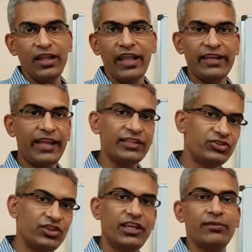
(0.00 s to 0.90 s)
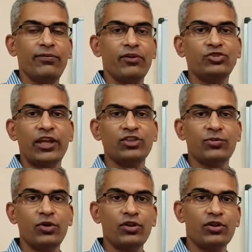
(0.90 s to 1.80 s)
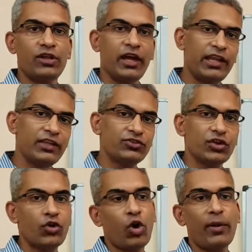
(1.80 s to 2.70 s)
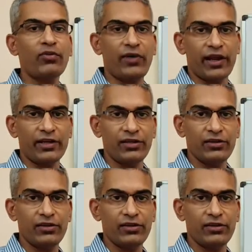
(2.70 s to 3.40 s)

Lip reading: and HCF stands for the highest common factor.